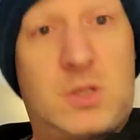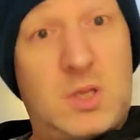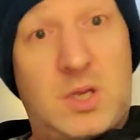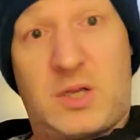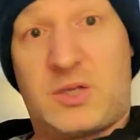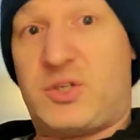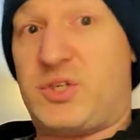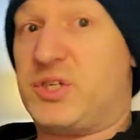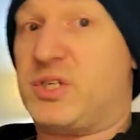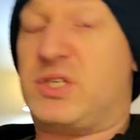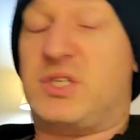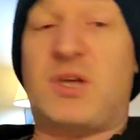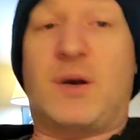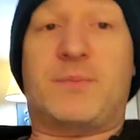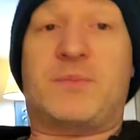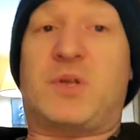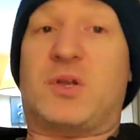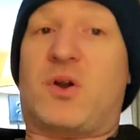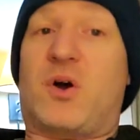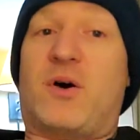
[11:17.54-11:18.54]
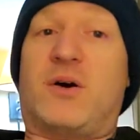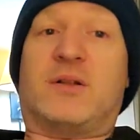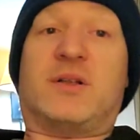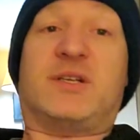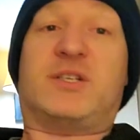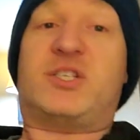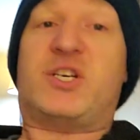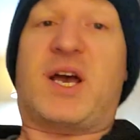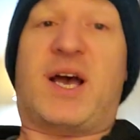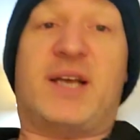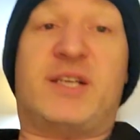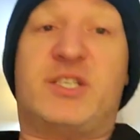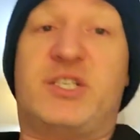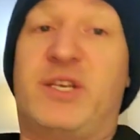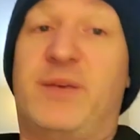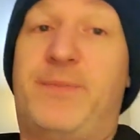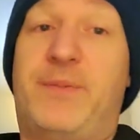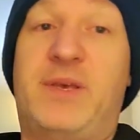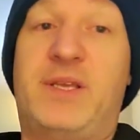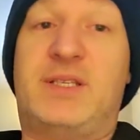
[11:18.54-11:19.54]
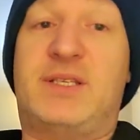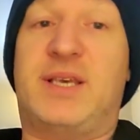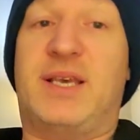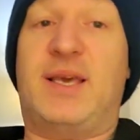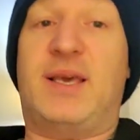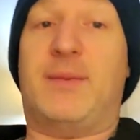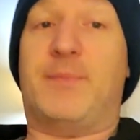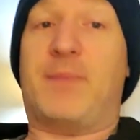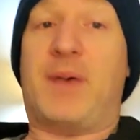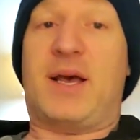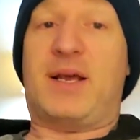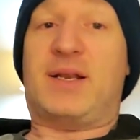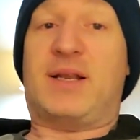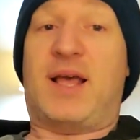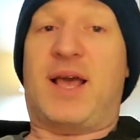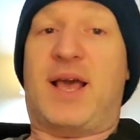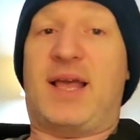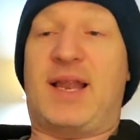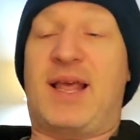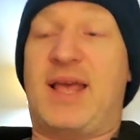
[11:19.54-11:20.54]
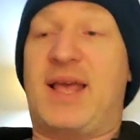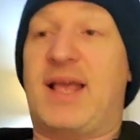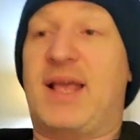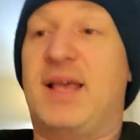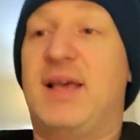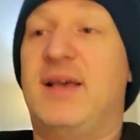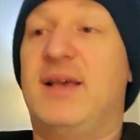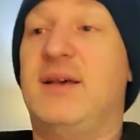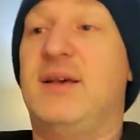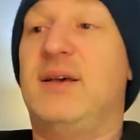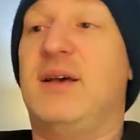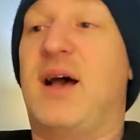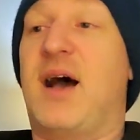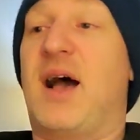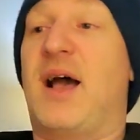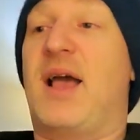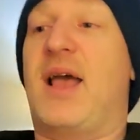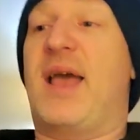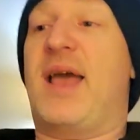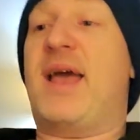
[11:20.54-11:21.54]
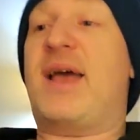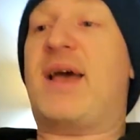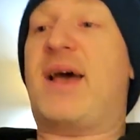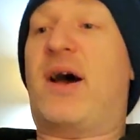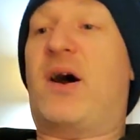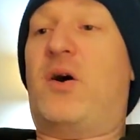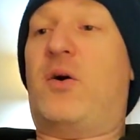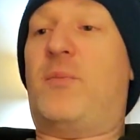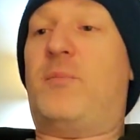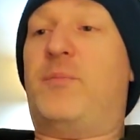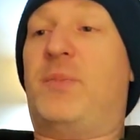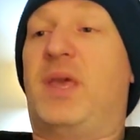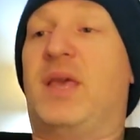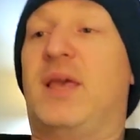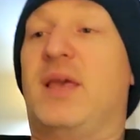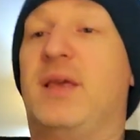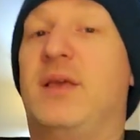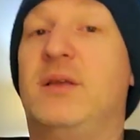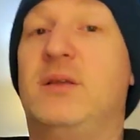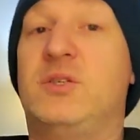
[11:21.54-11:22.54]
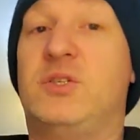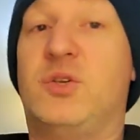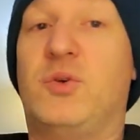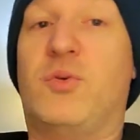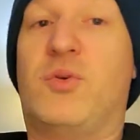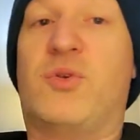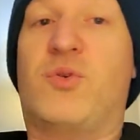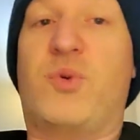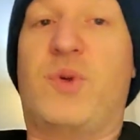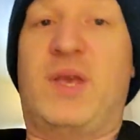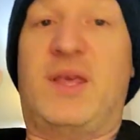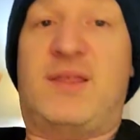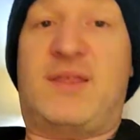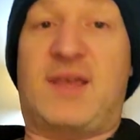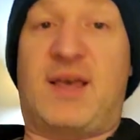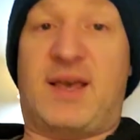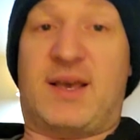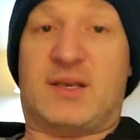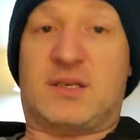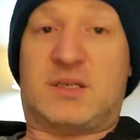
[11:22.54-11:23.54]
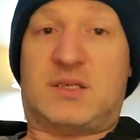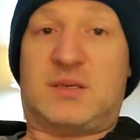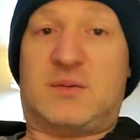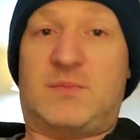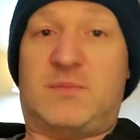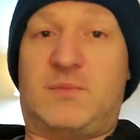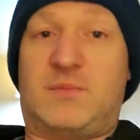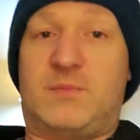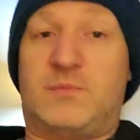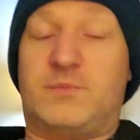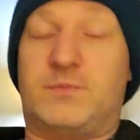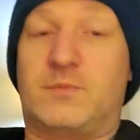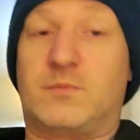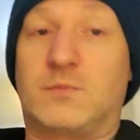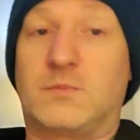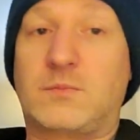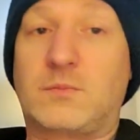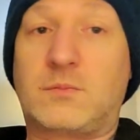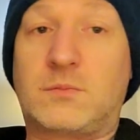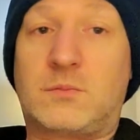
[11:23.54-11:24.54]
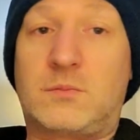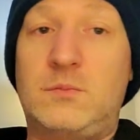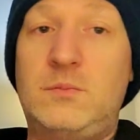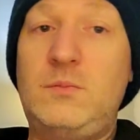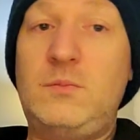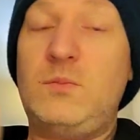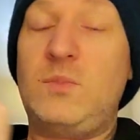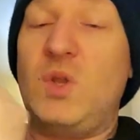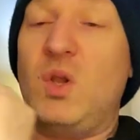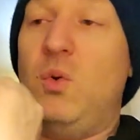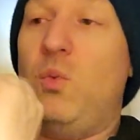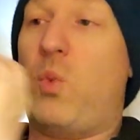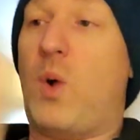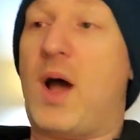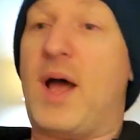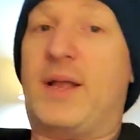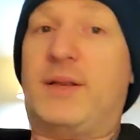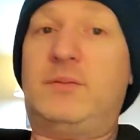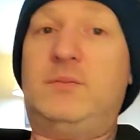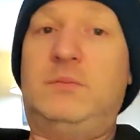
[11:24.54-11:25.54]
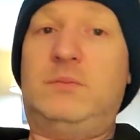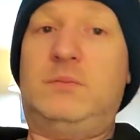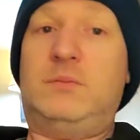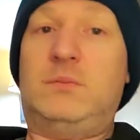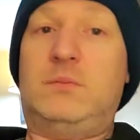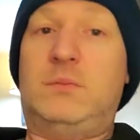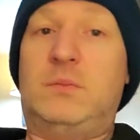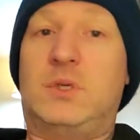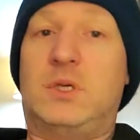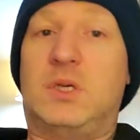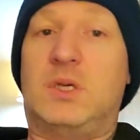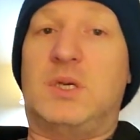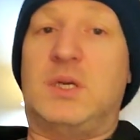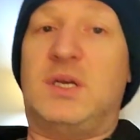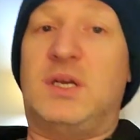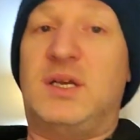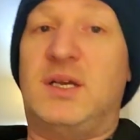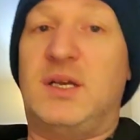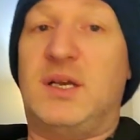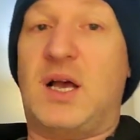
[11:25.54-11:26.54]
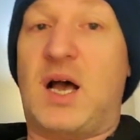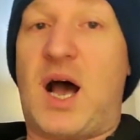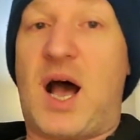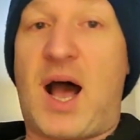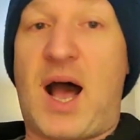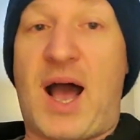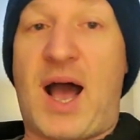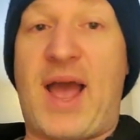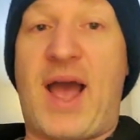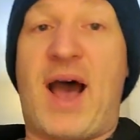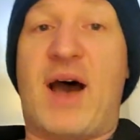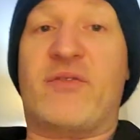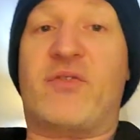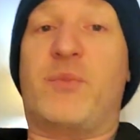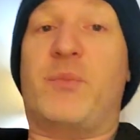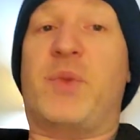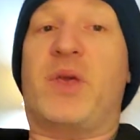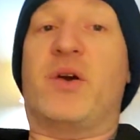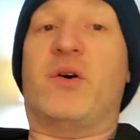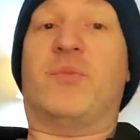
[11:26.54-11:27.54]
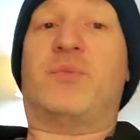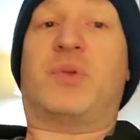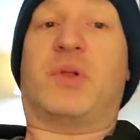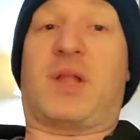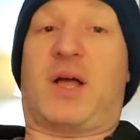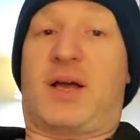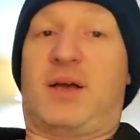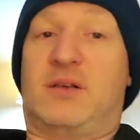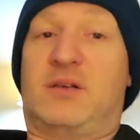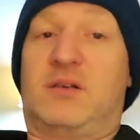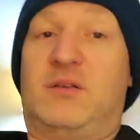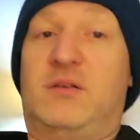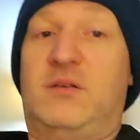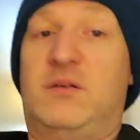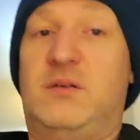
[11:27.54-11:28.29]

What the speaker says: I just dumped it all in the chat GPT, man, and it helped me do 3 things. One, I have a meal plan.